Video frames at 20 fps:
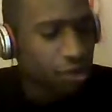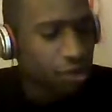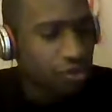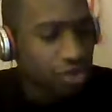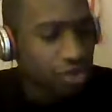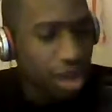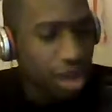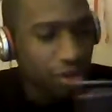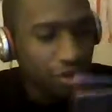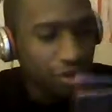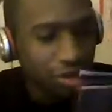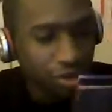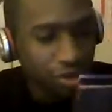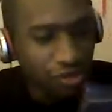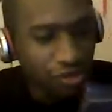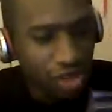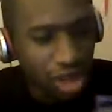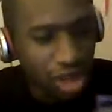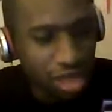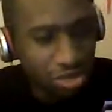Oh, I
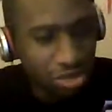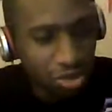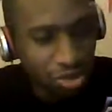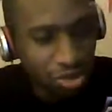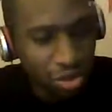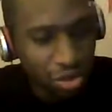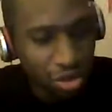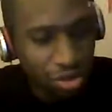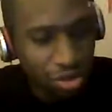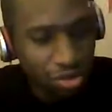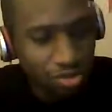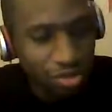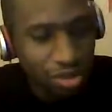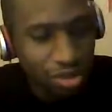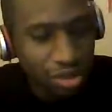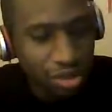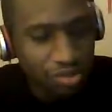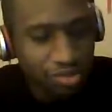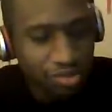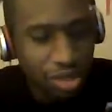forgot one, the
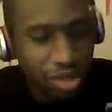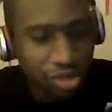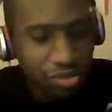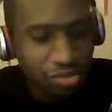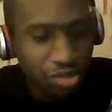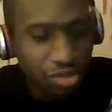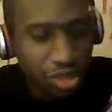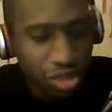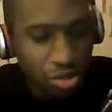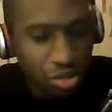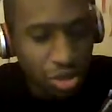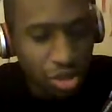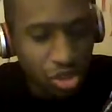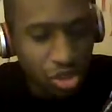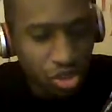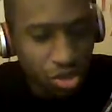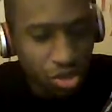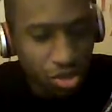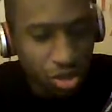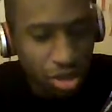Flashmobile. You must
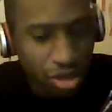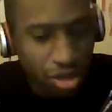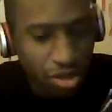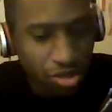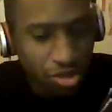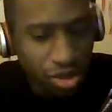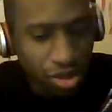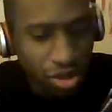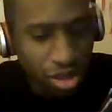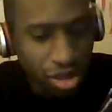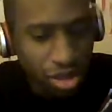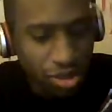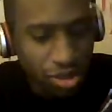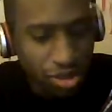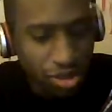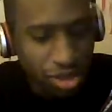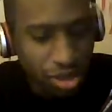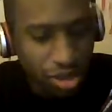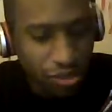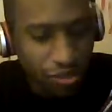be joking. You are
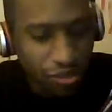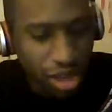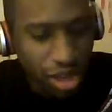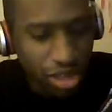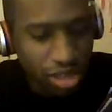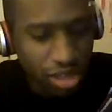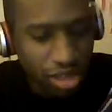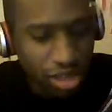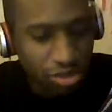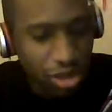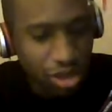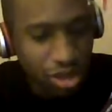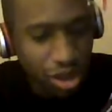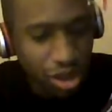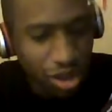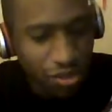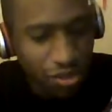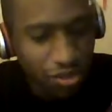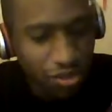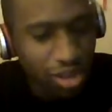literally the fastest man
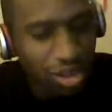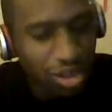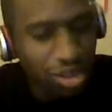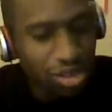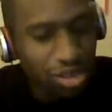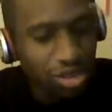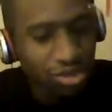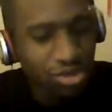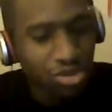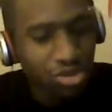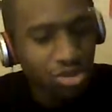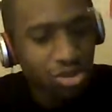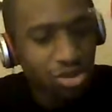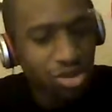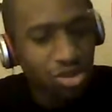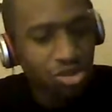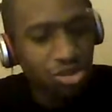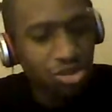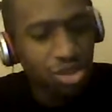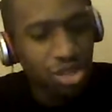alive.
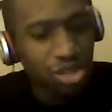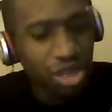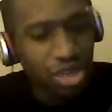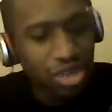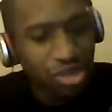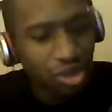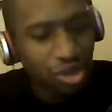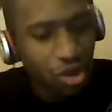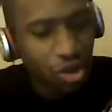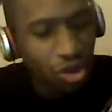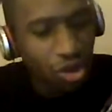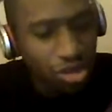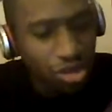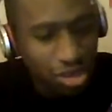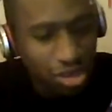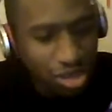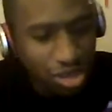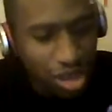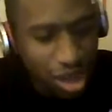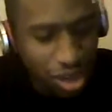You say it all
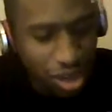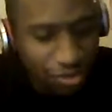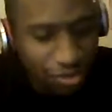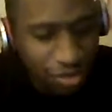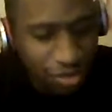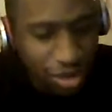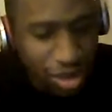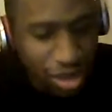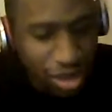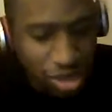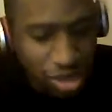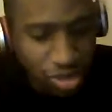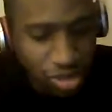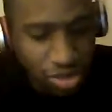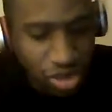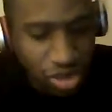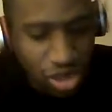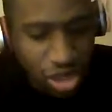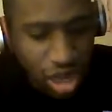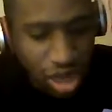the time.
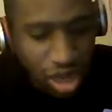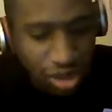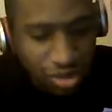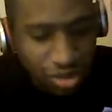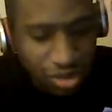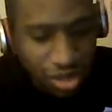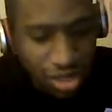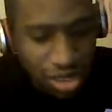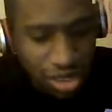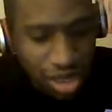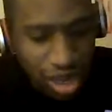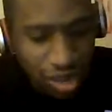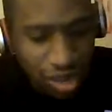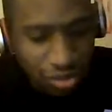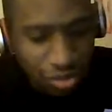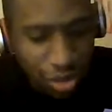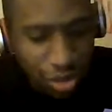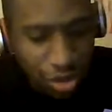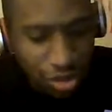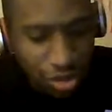You shattered the
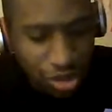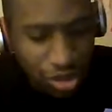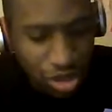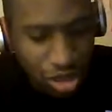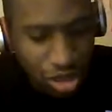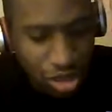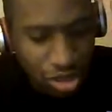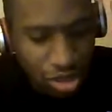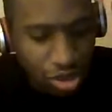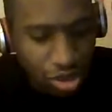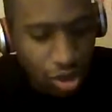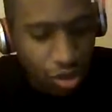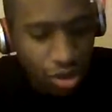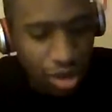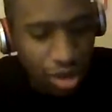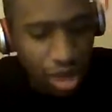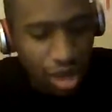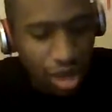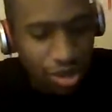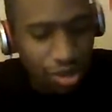sound barrier just
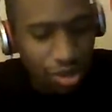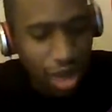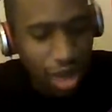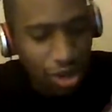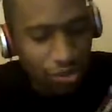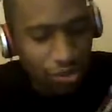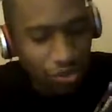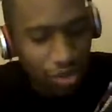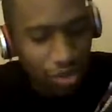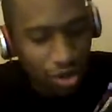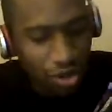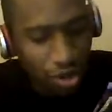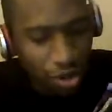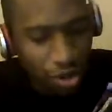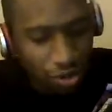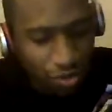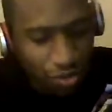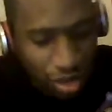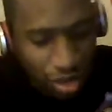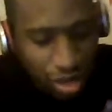going out for
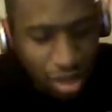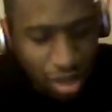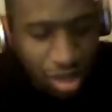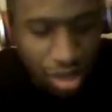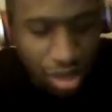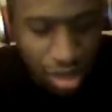coffee.